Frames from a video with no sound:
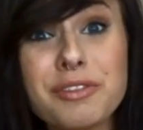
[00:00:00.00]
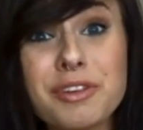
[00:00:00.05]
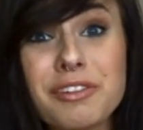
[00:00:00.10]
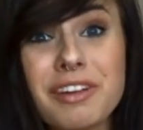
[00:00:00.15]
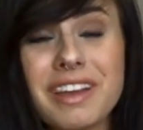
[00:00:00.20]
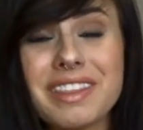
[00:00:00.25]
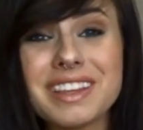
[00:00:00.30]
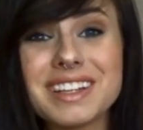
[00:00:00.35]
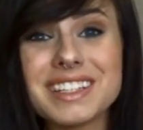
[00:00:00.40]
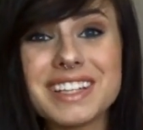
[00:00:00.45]
if you
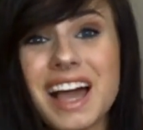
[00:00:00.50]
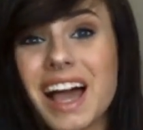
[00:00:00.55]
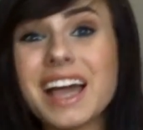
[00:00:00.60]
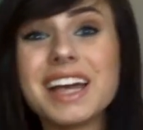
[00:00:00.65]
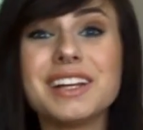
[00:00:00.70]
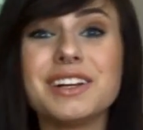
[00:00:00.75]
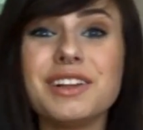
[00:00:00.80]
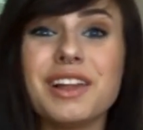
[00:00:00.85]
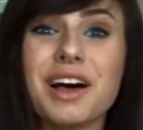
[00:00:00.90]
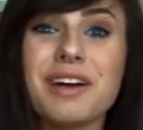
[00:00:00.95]
read the
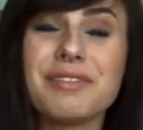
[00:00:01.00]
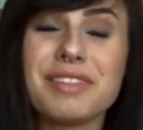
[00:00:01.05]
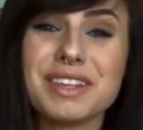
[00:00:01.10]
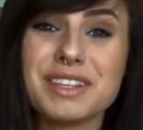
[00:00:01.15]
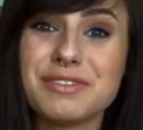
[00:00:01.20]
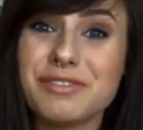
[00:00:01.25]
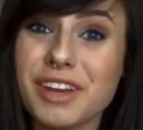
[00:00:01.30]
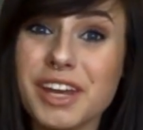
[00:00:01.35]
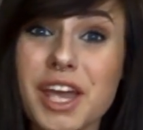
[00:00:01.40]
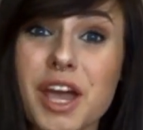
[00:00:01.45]
title of
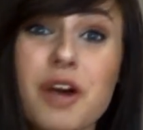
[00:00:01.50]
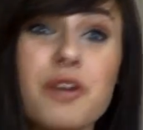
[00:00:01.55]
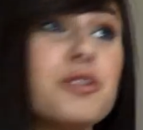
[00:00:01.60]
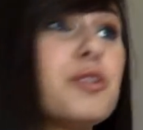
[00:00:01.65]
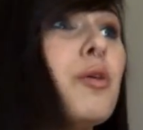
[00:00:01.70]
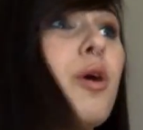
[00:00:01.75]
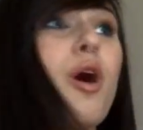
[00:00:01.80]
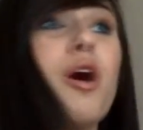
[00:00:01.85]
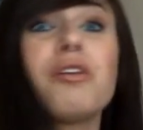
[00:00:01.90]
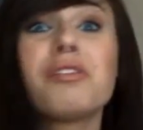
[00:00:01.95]
this video,
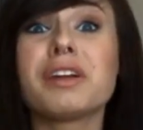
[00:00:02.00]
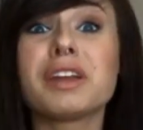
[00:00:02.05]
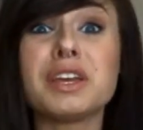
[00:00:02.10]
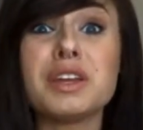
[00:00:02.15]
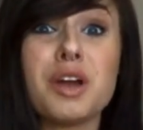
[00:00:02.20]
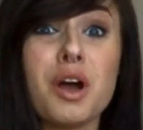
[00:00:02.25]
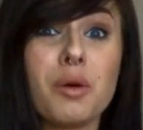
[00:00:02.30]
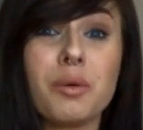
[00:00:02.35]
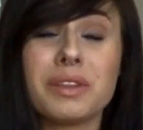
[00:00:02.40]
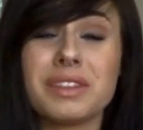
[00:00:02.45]
you already
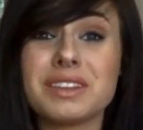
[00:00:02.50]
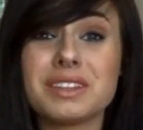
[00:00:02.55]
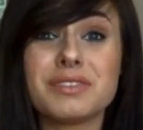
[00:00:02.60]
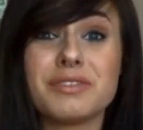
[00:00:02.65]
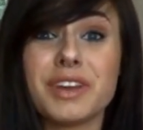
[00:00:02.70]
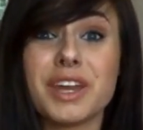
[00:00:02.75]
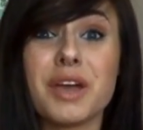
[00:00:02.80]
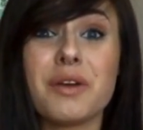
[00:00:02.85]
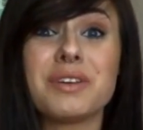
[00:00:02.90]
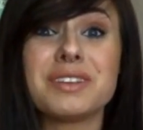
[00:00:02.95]
know what this
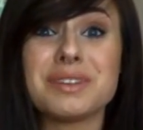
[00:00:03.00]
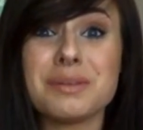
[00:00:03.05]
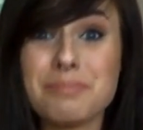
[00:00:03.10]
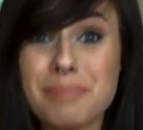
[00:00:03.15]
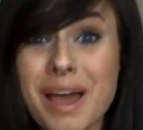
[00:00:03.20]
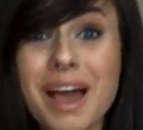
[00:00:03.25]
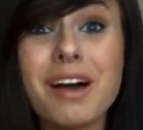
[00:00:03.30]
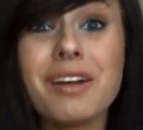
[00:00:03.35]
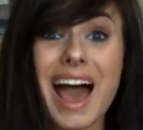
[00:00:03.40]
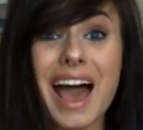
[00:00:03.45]
video is
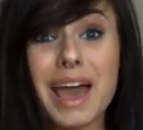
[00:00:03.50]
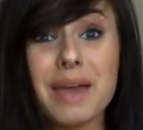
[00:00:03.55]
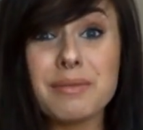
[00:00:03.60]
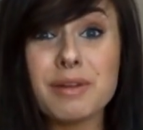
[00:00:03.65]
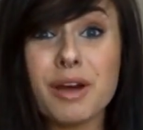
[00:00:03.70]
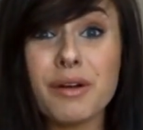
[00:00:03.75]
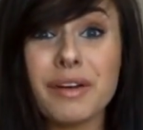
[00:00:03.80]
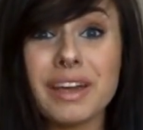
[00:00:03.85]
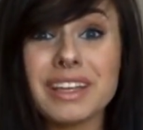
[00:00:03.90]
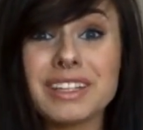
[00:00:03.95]
about. I'm
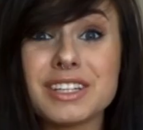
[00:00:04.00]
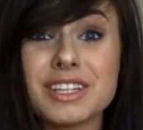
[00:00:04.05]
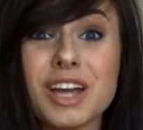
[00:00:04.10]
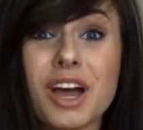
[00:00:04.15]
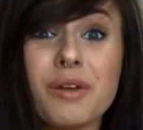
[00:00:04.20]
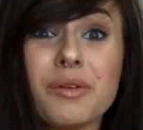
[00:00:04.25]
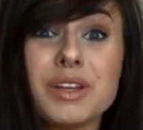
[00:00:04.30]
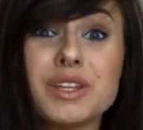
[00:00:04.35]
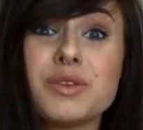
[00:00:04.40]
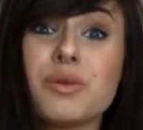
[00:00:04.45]
going to
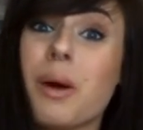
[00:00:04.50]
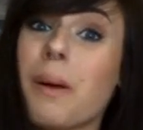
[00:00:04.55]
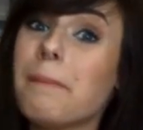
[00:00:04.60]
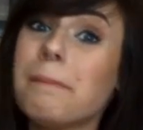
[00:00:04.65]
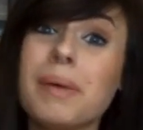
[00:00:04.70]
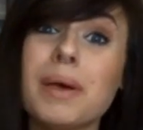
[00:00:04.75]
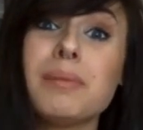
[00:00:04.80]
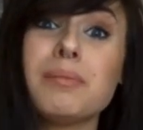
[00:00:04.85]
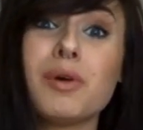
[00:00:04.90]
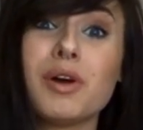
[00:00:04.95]
go into a
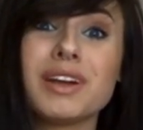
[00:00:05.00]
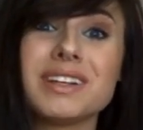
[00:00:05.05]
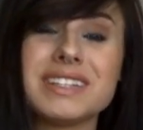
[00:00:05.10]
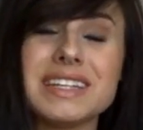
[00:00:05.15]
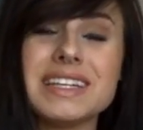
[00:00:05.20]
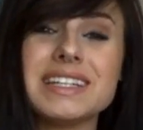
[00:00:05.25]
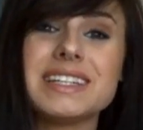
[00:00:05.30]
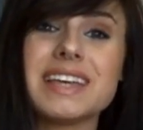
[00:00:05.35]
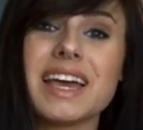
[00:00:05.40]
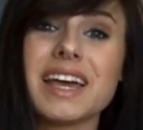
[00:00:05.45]
bit more
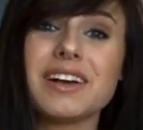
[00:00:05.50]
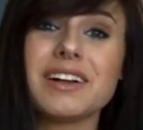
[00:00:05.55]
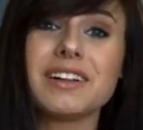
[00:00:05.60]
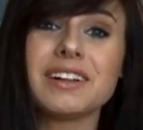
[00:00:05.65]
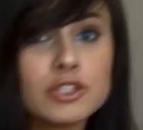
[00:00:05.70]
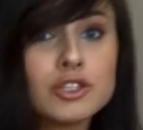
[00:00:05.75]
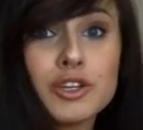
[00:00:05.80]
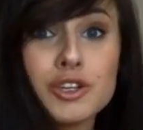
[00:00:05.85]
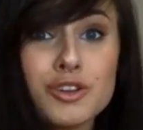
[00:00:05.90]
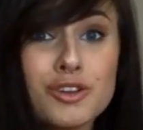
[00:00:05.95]

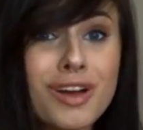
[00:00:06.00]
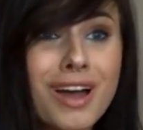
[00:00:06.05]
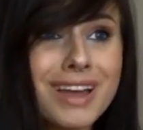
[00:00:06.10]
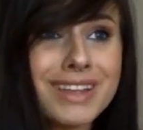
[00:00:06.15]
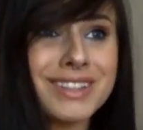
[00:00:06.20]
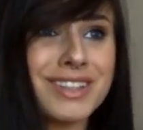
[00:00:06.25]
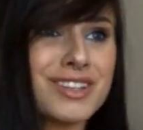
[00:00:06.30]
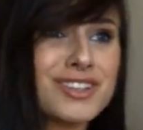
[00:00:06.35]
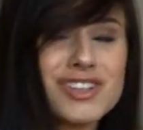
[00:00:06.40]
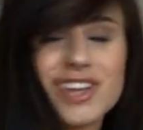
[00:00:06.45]
detail so you
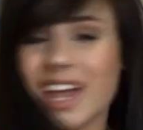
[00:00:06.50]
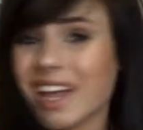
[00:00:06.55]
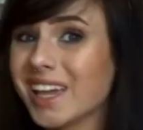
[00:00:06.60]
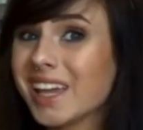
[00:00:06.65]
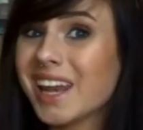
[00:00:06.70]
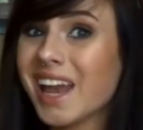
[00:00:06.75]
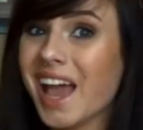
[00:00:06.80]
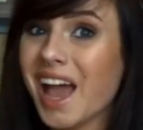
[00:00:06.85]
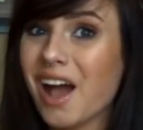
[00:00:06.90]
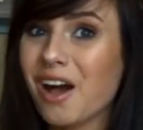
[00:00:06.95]
guys can check
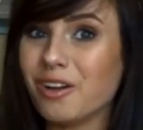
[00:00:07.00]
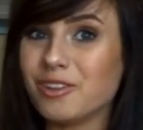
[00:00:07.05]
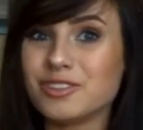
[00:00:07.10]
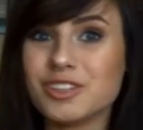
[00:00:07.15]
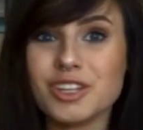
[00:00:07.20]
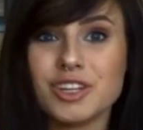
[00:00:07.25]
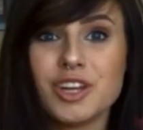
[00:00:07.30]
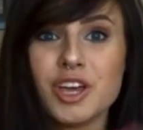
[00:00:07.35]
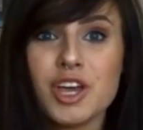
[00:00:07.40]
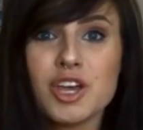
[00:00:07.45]
it out
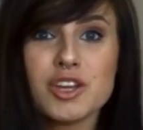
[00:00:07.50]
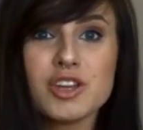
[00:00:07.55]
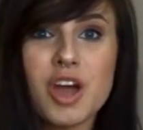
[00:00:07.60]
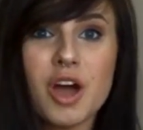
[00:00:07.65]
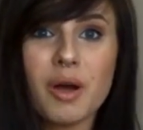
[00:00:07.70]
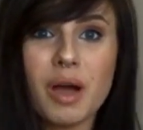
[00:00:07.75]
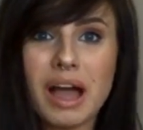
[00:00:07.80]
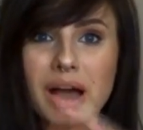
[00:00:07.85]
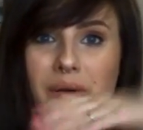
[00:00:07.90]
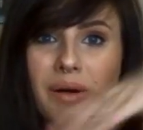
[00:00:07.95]
and
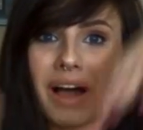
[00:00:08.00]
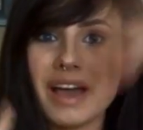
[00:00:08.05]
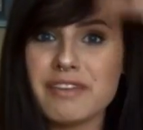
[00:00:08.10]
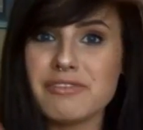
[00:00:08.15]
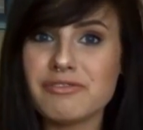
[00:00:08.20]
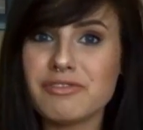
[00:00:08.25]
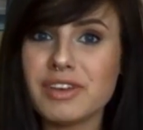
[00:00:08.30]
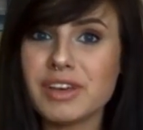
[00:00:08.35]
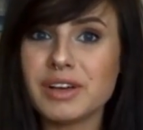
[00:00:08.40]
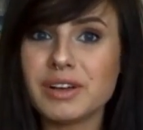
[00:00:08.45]
know how I
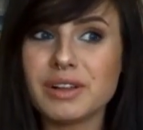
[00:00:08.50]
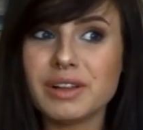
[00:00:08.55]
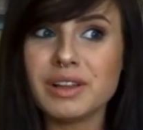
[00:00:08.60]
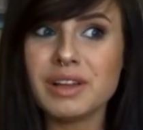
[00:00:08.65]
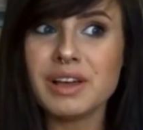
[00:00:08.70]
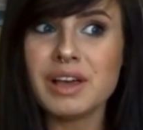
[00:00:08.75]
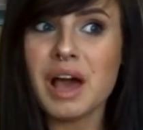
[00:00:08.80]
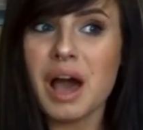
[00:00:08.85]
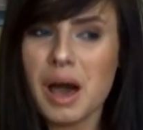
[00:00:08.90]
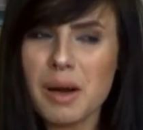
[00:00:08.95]

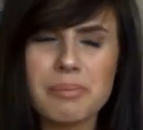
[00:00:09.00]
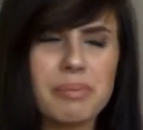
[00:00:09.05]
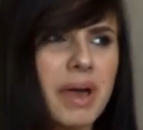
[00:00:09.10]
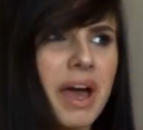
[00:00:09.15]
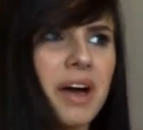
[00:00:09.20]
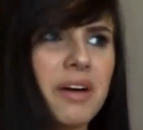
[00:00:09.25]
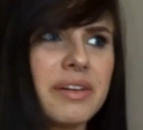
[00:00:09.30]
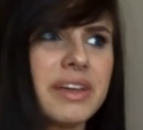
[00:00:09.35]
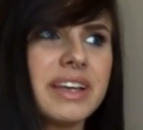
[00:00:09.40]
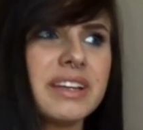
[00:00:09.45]
feel
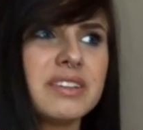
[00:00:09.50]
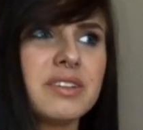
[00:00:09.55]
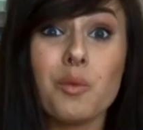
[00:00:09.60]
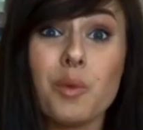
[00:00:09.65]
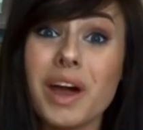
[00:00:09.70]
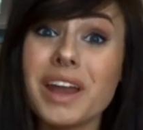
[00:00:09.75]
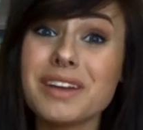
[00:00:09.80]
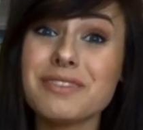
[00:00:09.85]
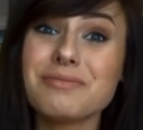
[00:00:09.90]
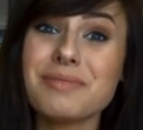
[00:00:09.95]
about it.
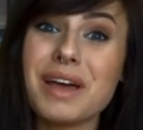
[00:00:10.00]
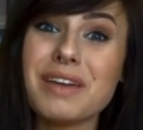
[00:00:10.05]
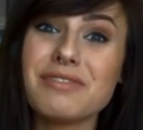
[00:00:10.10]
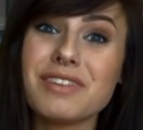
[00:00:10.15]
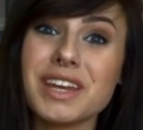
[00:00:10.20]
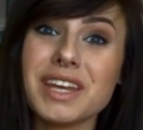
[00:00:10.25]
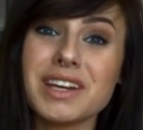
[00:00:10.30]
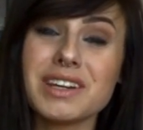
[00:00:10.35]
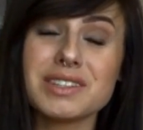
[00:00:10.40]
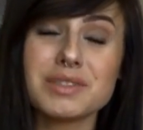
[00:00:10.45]
One of my
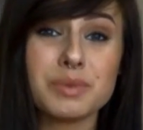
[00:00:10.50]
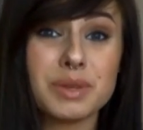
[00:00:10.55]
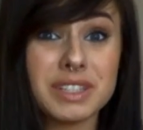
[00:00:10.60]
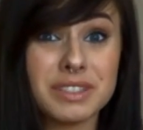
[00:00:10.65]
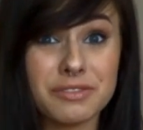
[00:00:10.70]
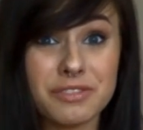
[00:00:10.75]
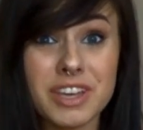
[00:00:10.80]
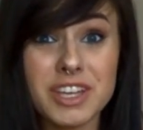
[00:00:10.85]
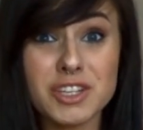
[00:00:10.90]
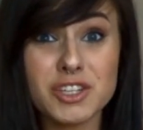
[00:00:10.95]
videos
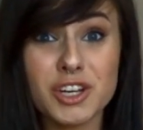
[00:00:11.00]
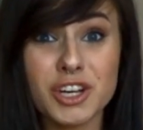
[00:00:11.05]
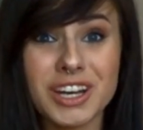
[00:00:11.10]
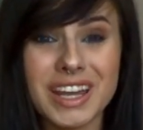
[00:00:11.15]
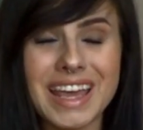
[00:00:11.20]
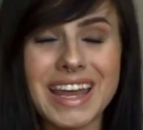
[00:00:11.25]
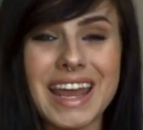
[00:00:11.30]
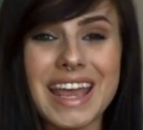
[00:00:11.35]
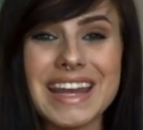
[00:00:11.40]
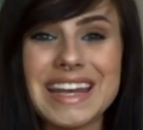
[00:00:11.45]
was featured
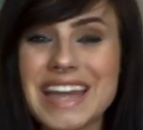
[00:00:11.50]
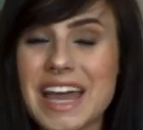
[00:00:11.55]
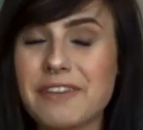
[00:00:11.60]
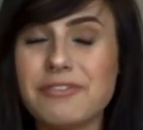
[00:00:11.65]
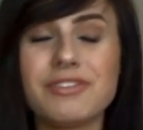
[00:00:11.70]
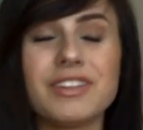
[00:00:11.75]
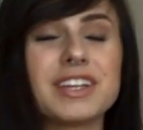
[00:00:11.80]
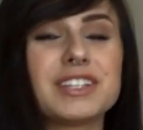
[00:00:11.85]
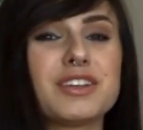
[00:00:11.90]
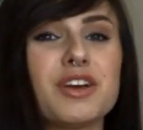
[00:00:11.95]
in a
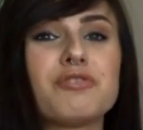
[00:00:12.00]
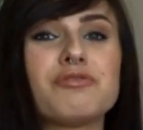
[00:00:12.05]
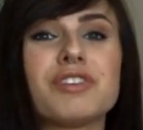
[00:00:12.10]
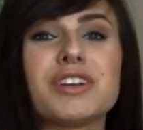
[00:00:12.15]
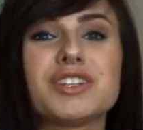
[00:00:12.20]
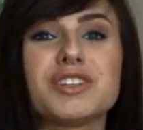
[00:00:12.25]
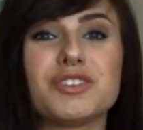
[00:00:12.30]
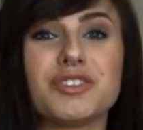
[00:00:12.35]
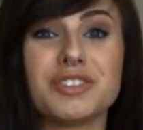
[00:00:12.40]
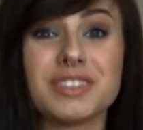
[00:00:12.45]
Netflix
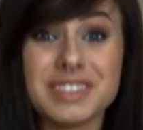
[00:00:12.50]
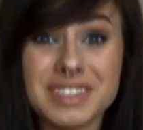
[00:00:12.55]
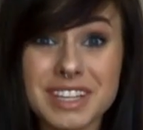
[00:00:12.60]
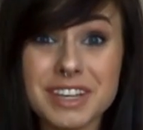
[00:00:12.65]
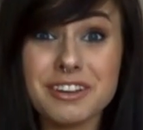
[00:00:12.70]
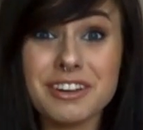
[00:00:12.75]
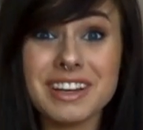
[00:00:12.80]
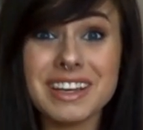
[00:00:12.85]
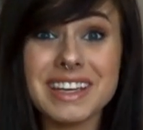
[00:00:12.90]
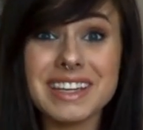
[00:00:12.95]
original
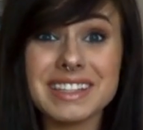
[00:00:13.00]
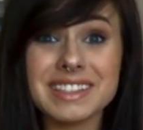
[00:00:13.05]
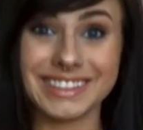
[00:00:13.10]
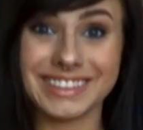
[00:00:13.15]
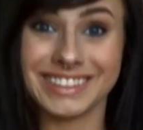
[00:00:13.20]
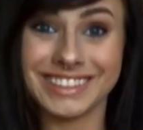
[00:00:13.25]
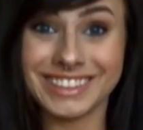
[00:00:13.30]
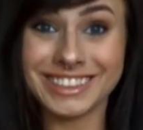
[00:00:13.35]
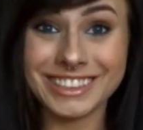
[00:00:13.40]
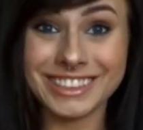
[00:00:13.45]
series.